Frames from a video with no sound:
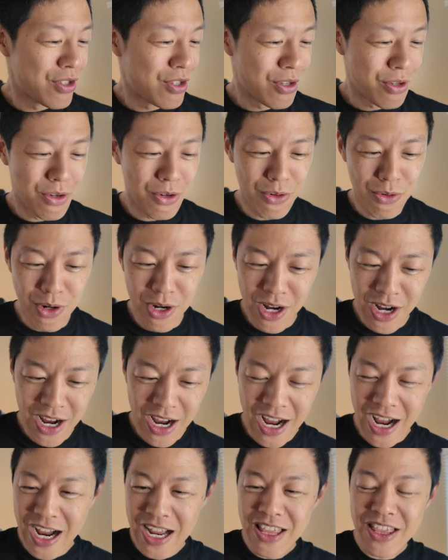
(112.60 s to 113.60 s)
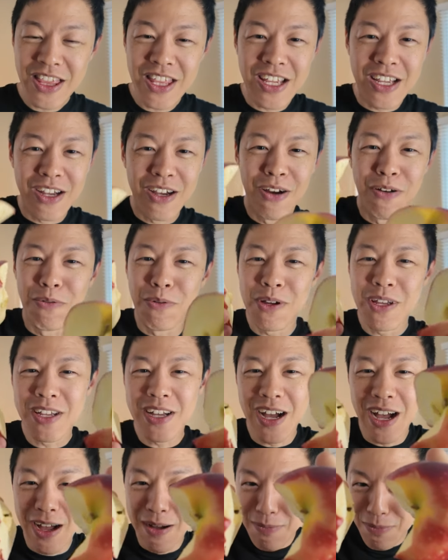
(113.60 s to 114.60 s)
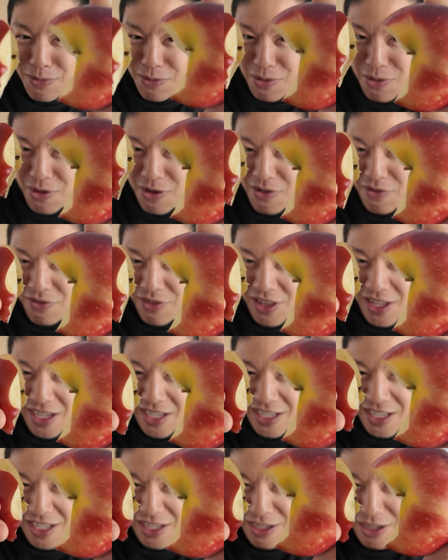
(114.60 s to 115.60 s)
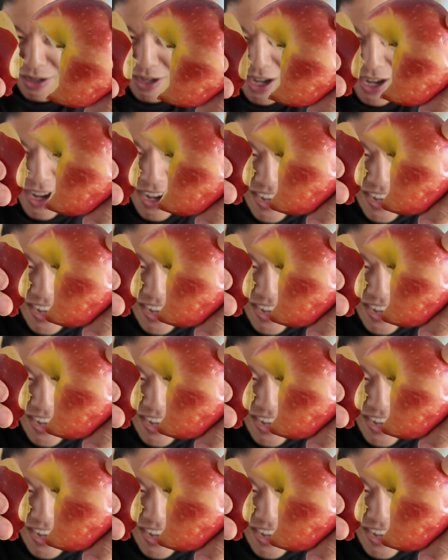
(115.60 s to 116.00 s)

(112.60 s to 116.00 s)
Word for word: So I think we got more of like a